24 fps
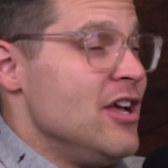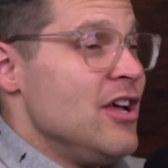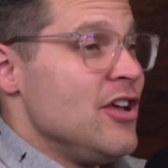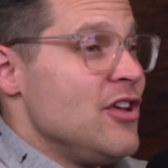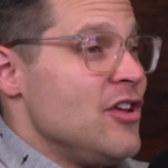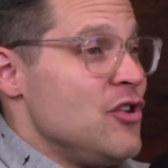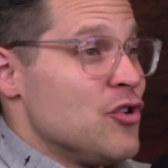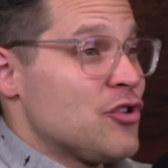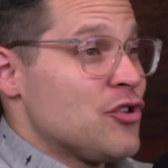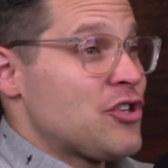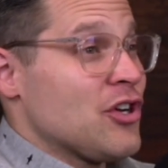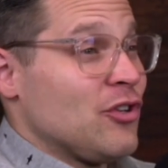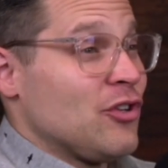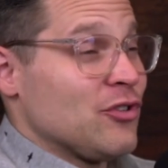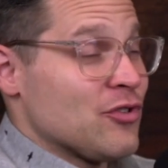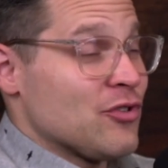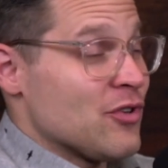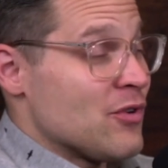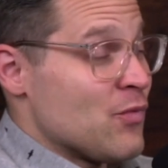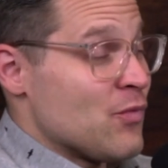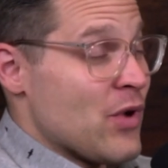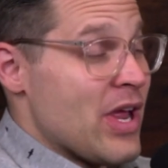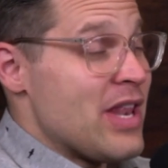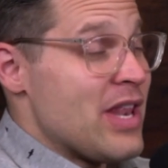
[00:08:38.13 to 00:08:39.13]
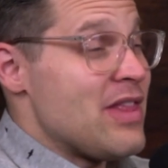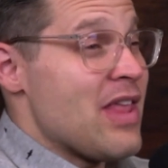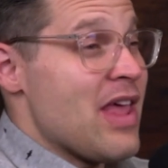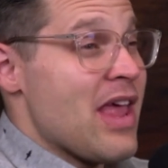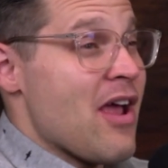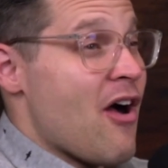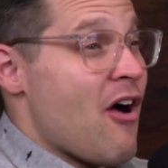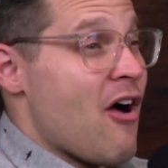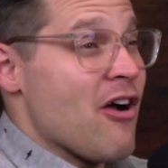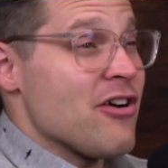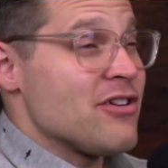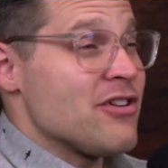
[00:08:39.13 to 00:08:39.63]
your children when they
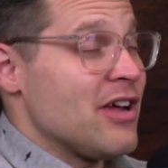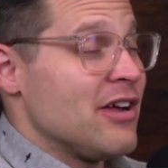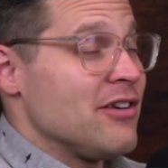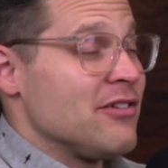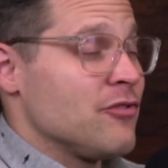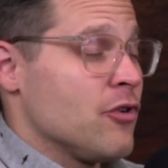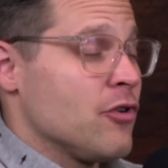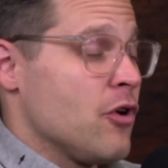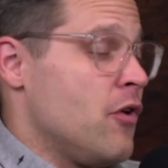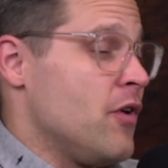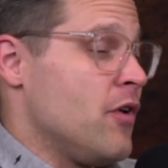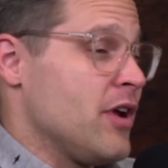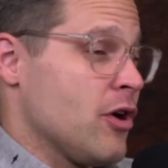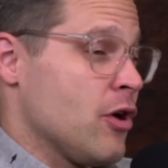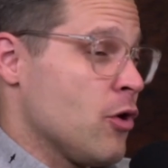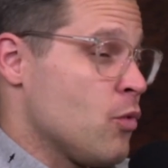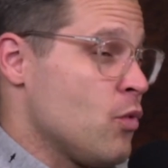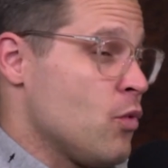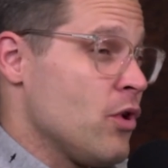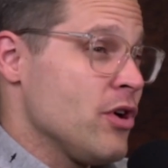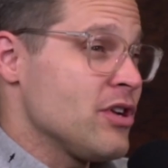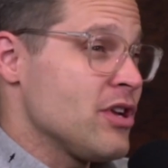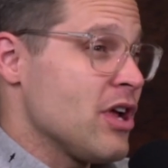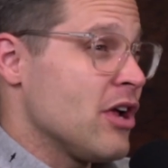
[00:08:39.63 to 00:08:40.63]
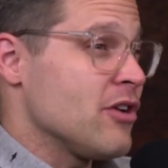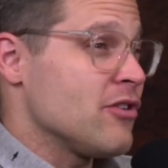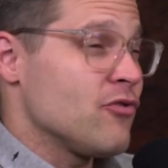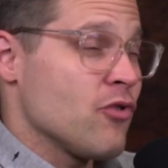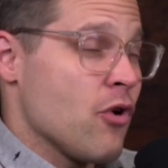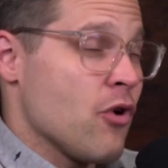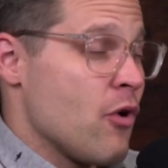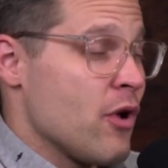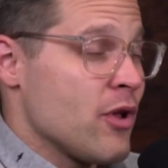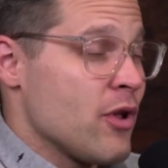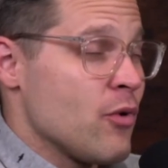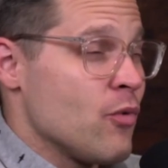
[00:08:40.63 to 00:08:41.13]
are done growing or we're done
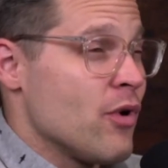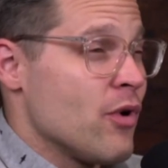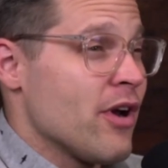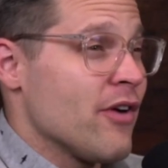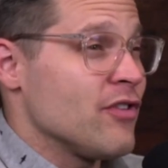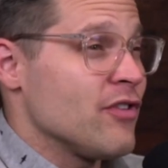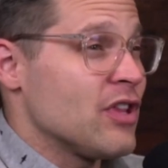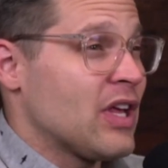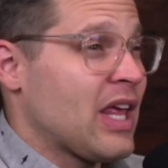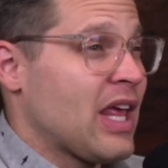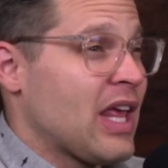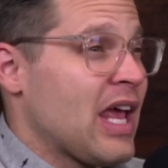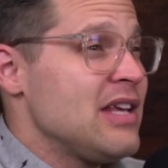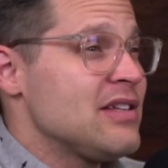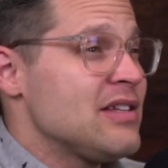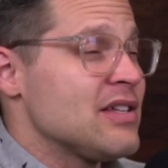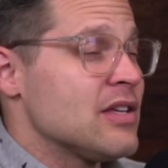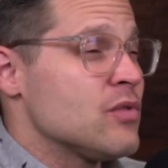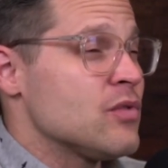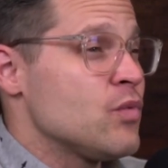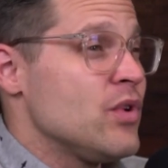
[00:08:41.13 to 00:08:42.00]
growing, whatever the case is.